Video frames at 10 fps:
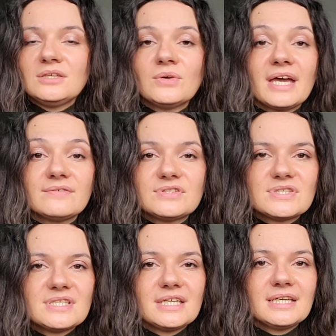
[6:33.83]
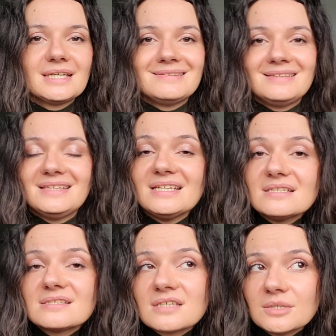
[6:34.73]
You have to sing
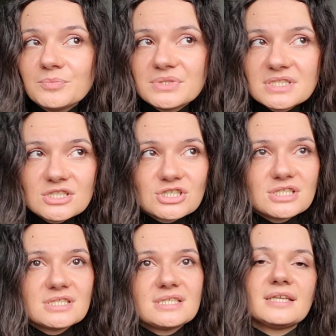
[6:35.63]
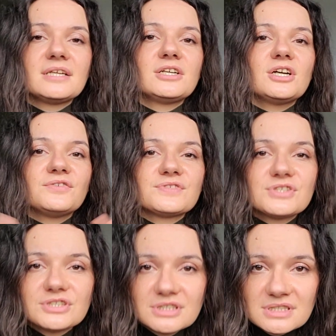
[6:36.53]
these compositions that are of
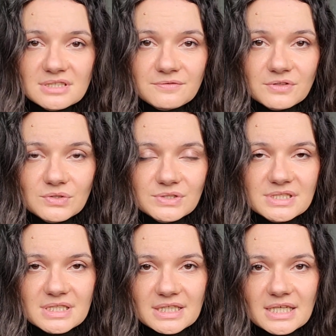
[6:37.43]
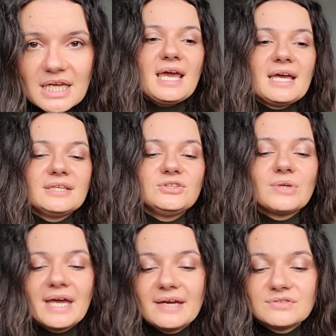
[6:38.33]
certain difficulty, and you
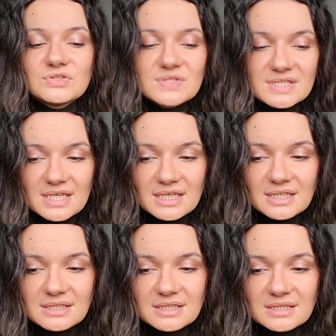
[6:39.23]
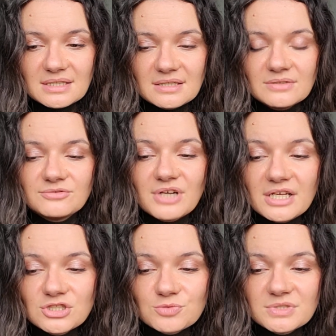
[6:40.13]
have to sing the
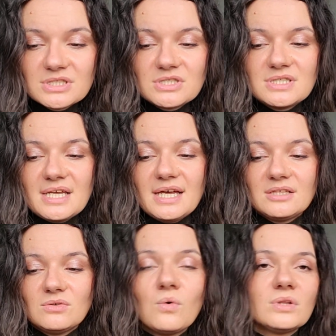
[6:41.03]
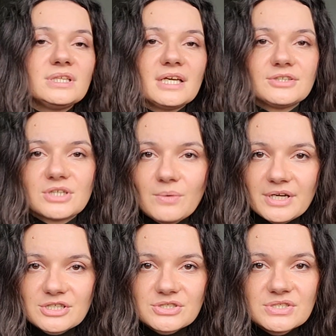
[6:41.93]
arrangements that all the other
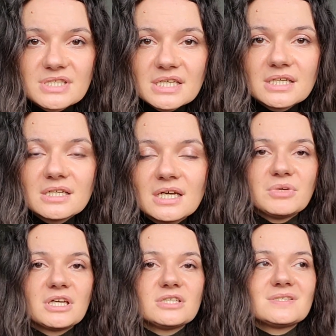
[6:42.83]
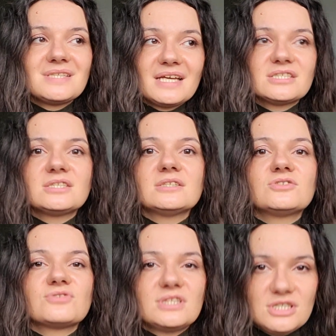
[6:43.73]
choirs sing, because that's the
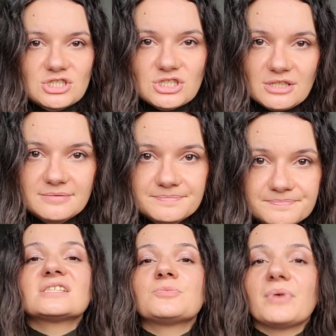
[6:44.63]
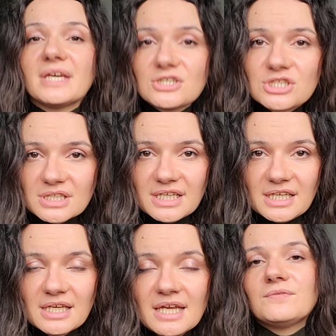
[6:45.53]
tradition.
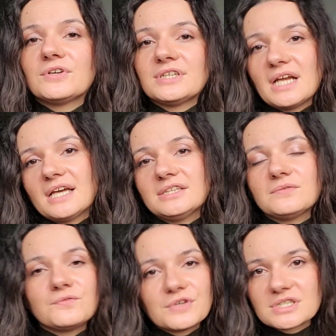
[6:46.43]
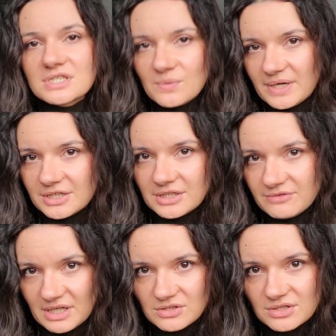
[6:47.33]
Especially if you're not the first choir
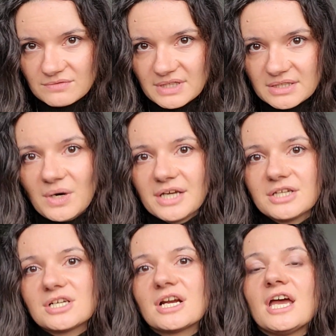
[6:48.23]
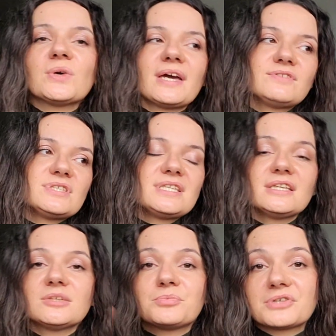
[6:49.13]
director of that choir, you have to sing
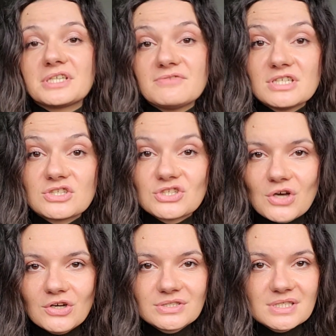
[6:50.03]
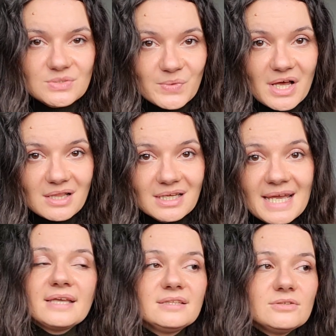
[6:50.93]
the previous songs as well,
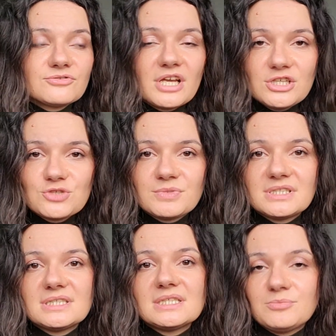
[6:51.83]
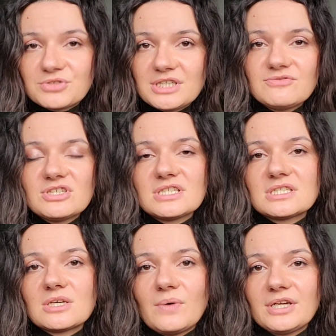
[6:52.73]
and the arrangement the
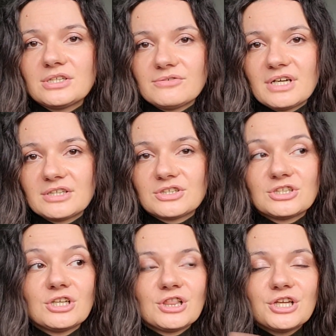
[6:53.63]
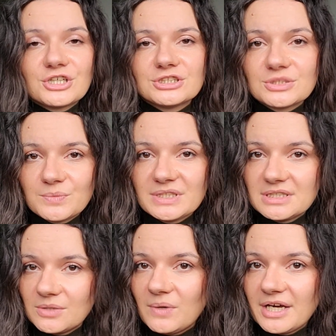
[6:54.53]
previous choir director learned with the
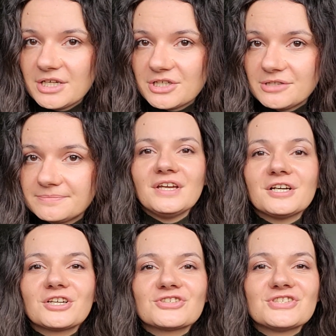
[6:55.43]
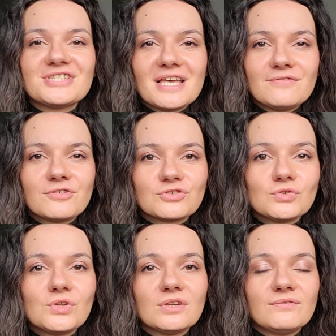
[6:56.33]
choir. There are
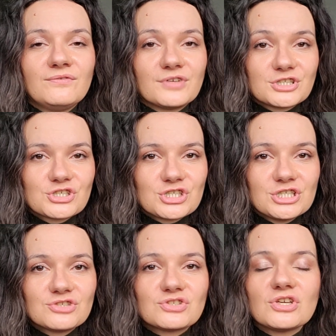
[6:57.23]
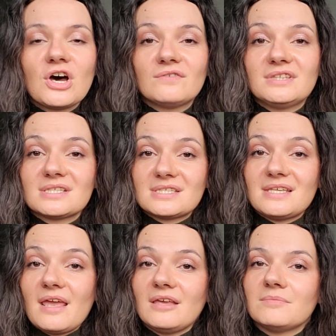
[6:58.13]
several versions of the
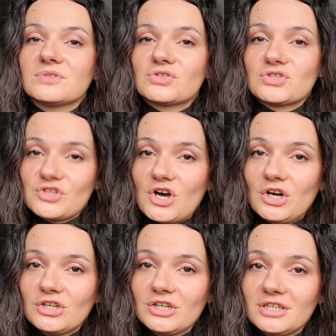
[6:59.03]
same song.